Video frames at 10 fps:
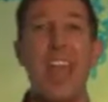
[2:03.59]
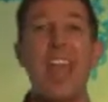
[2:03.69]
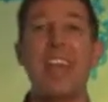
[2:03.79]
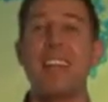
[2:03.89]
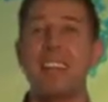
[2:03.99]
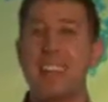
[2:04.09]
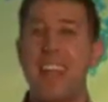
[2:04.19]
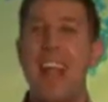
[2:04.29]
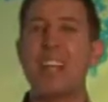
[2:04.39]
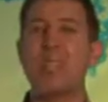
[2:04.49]
And
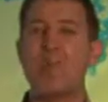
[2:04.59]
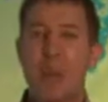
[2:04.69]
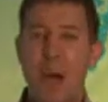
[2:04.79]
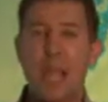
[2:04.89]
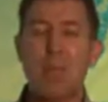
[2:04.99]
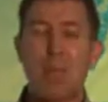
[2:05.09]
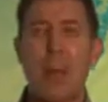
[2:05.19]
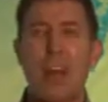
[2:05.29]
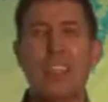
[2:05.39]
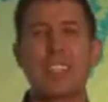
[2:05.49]
as a
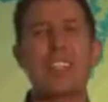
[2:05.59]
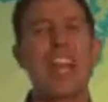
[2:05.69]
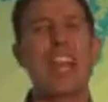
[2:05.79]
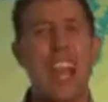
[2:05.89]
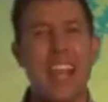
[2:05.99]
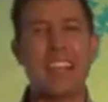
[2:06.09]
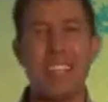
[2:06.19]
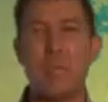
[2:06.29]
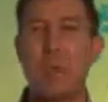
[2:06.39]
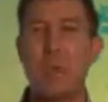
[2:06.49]
byproduct to that
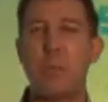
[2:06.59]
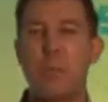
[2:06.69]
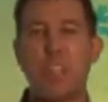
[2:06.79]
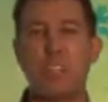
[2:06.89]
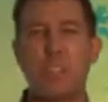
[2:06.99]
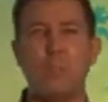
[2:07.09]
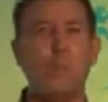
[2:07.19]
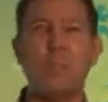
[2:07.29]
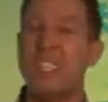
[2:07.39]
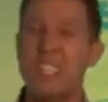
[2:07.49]
ATP production,
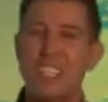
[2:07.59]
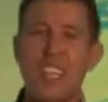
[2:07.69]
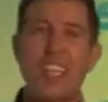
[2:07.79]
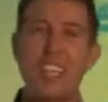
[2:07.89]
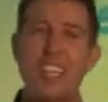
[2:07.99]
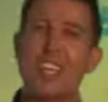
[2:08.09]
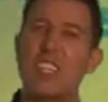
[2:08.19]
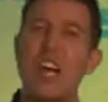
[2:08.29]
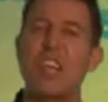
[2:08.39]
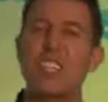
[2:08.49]
just like the
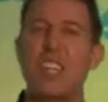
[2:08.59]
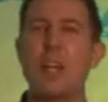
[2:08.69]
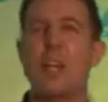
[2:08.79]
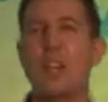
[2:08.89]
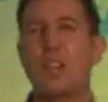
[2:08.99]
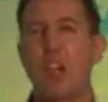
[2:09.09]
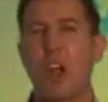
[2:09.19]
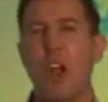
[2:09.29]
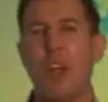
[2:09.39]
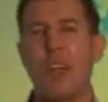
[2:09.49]
exhaust coming out of a
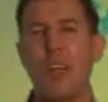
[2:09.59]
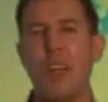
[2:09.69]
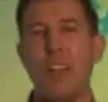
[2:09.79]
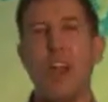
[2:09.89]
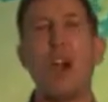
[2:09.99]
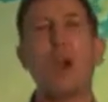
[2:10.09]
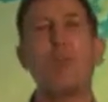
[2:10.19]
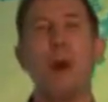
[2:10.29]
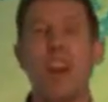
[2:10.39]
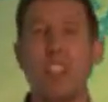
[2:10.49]
car, our
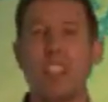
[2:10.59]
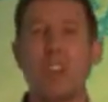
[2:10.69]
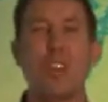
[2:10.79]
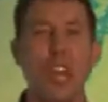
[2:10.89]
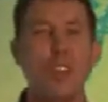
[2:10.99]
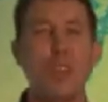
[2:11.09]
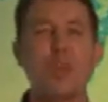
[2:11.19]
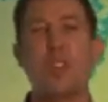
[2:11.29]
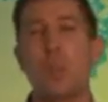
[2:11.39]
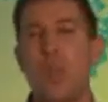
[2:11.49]
bodies are left
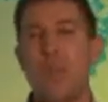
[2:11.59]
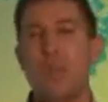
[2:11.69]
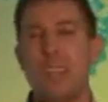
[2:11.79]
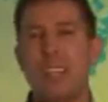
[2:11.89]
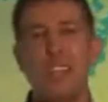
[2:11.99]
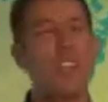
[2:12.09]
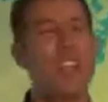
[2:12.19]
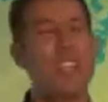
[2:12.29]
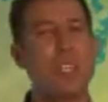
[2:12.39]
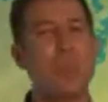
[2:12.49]
with the remnants of
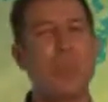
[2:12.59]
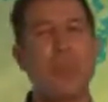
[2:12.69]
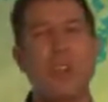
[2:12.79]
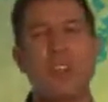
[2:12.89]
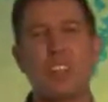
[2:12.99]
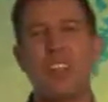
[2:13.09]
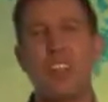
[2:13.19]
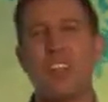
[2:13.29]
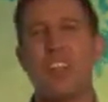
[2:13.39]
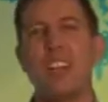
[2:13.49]
ATP
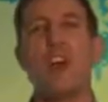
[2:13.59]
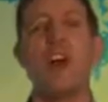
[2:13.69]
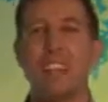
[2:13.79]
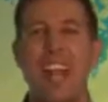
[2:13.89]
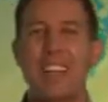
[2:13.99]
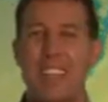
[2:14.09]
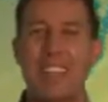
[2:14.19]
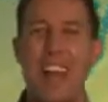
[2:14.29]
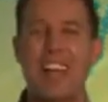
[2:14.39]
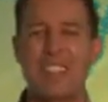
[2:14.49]
production called
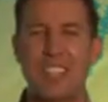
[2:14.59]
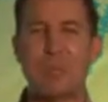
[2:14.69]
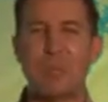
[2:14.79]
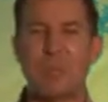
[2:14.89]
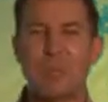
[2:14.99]
lactic acid.